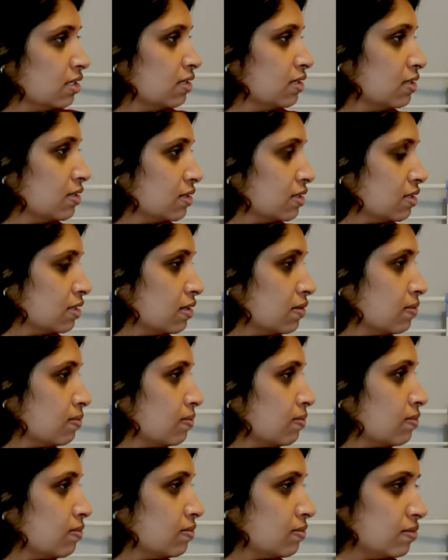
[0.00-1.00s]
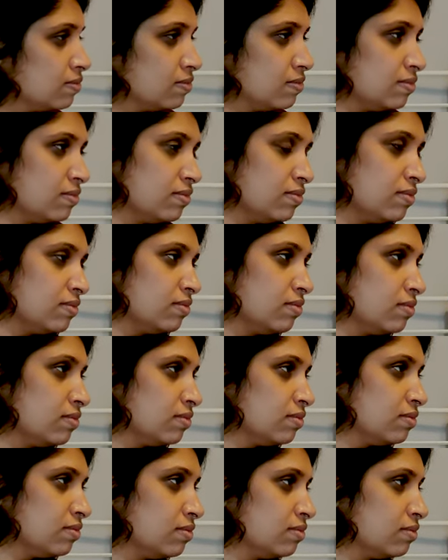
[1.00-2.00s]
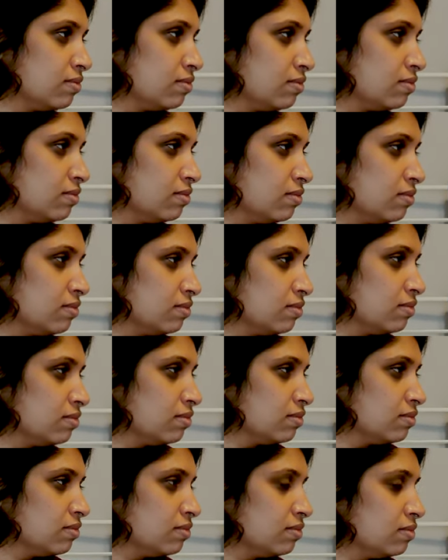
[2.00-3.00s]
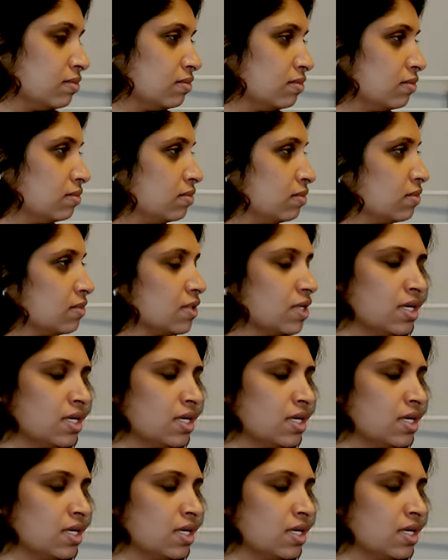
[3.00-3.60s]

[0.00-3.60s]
(not speaking)